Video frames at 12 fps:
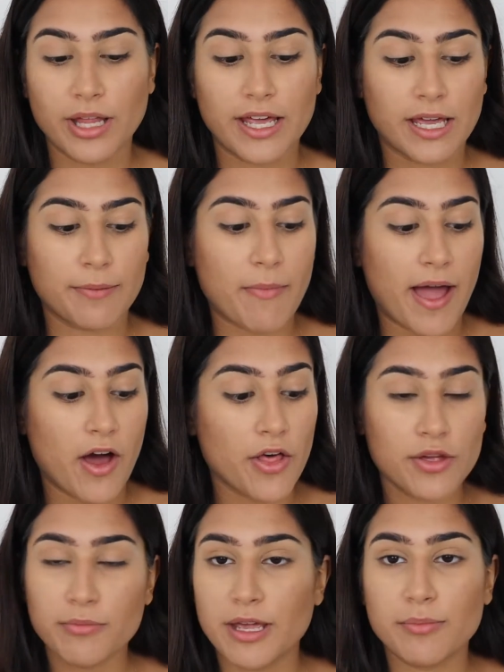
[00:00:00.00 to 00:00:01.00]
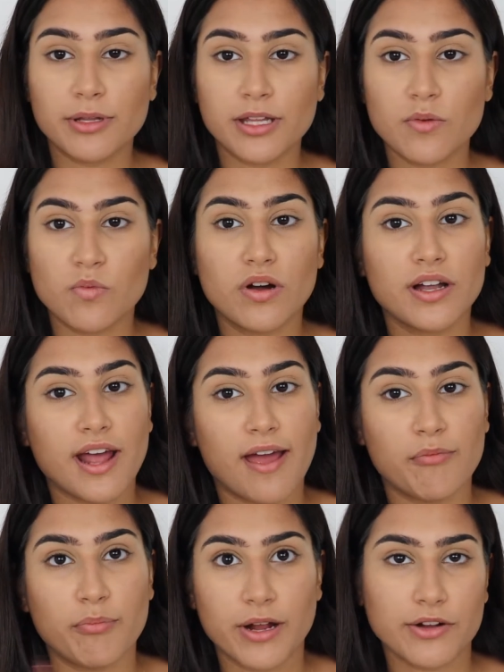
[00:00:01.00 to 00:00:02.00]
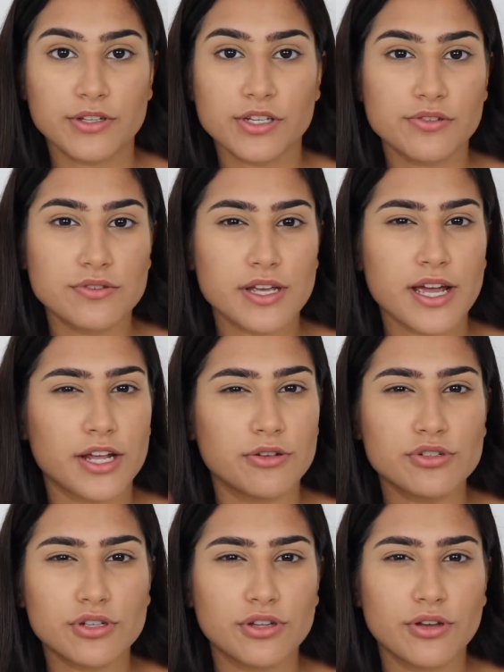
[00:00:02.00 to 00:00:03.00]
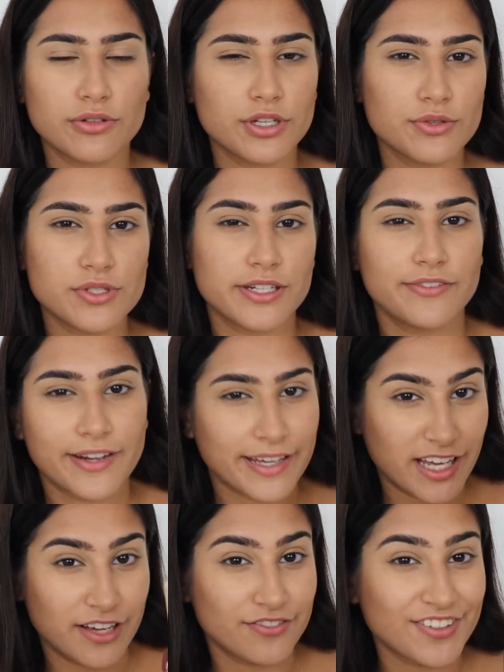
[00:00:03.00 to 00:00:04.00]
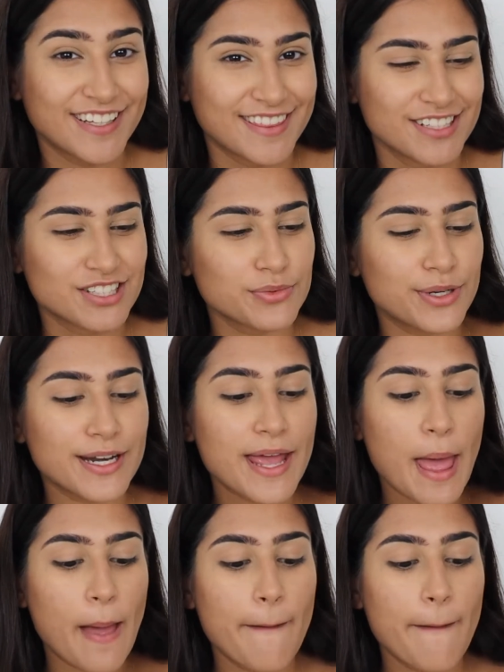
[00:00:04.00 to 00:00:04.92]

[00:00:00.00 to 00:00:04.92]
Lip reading: Like my other Maybelline one, I barely use it. I usually only use it if I can't find this one.